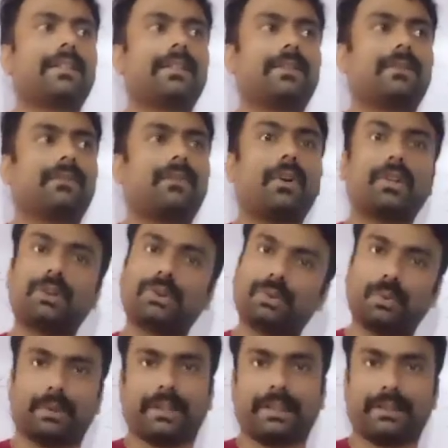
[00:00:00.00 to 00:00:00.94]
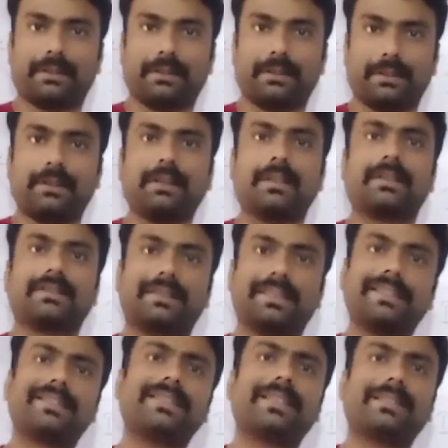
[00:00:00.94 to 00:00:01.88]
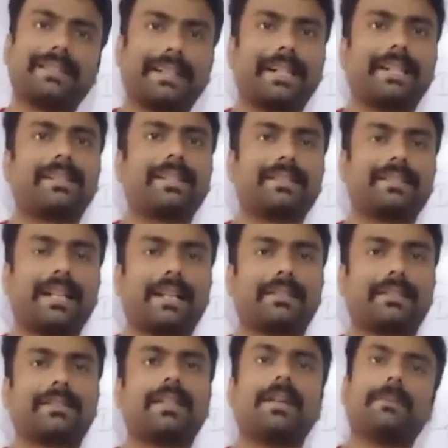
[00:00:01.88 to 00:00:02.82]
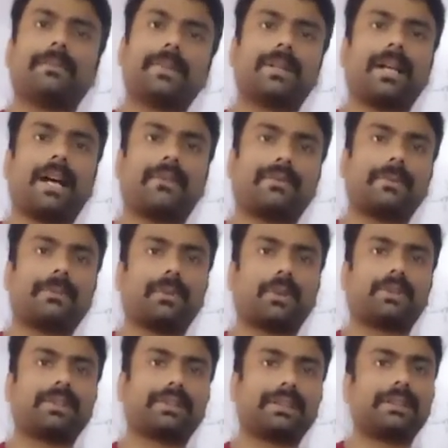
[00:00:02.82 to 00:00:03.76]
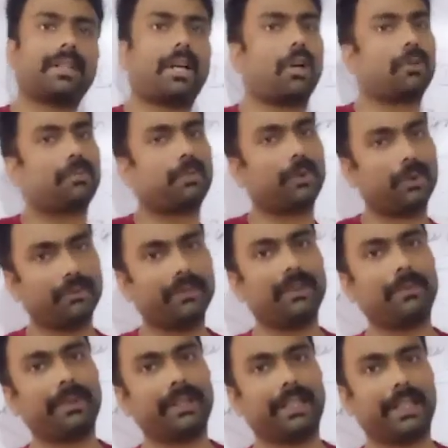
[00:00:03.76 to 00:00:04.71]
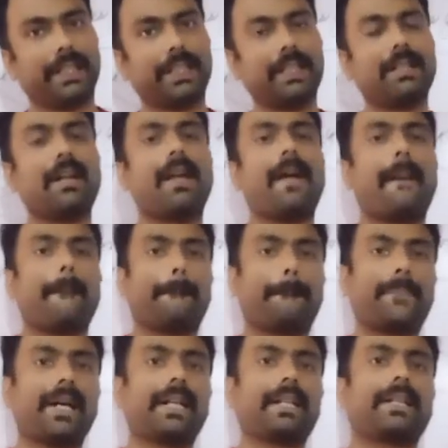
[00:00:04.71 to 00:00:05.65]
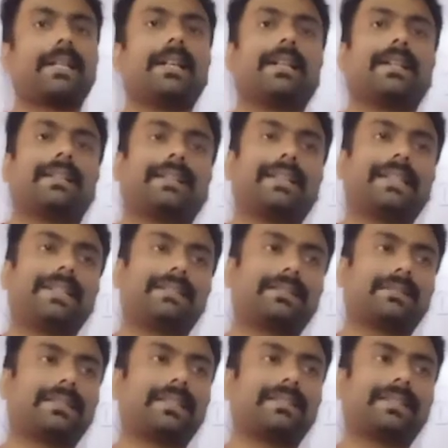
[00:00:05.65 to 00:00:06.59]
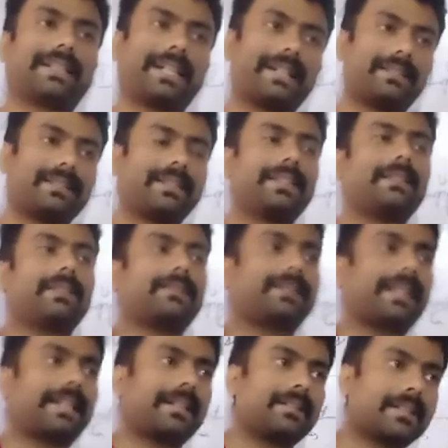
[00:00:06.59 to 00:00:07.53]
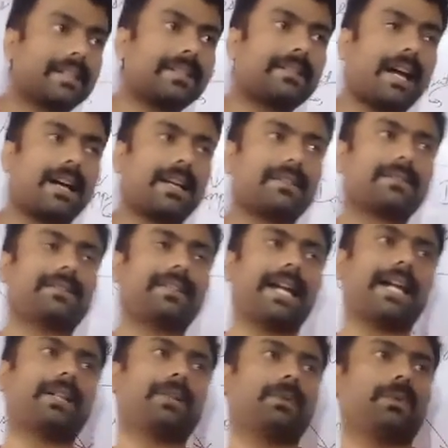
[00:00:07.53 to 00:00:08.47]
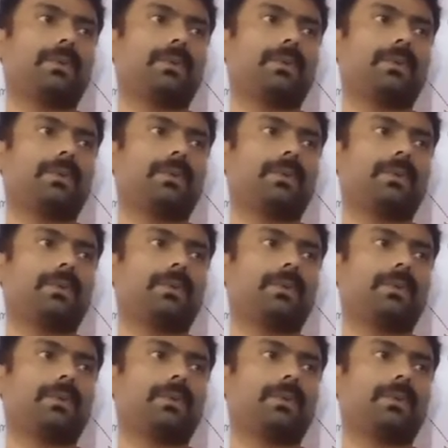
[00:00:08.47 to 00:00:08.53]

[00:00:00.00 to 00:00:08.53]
for storing. It is a secondary task. Means after processing, the output will be there, but it's the secondary task that